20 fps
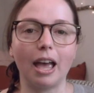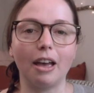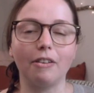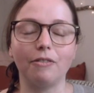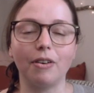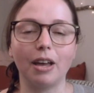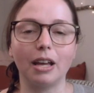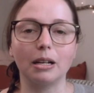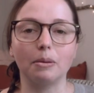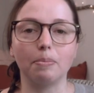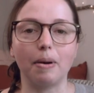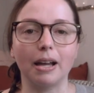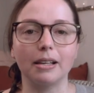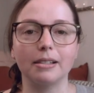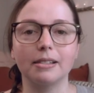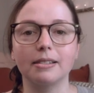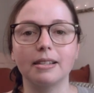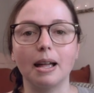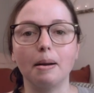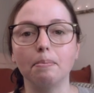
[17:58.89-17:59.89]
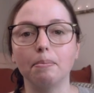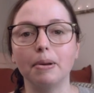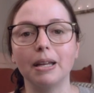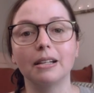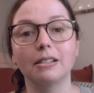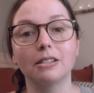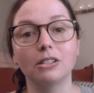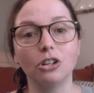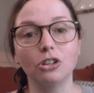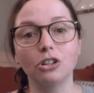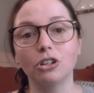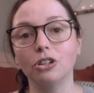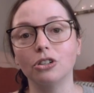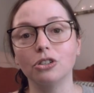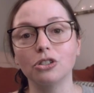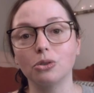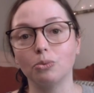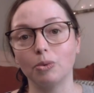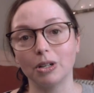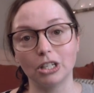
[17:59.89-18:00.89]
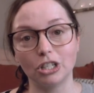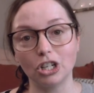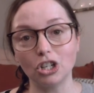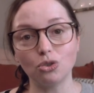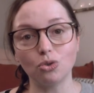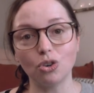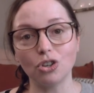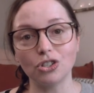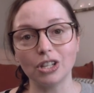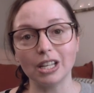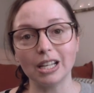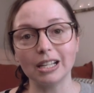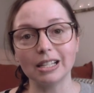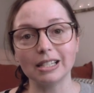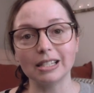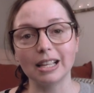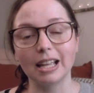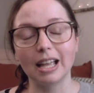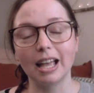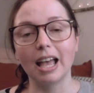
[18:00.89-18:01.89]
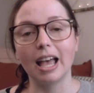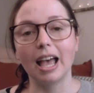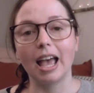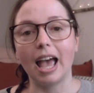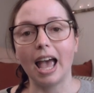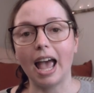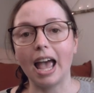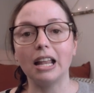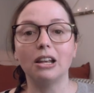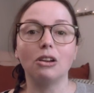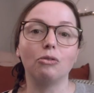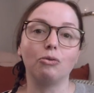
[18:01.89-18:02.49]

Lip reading: effect by stamping circles with distress inks and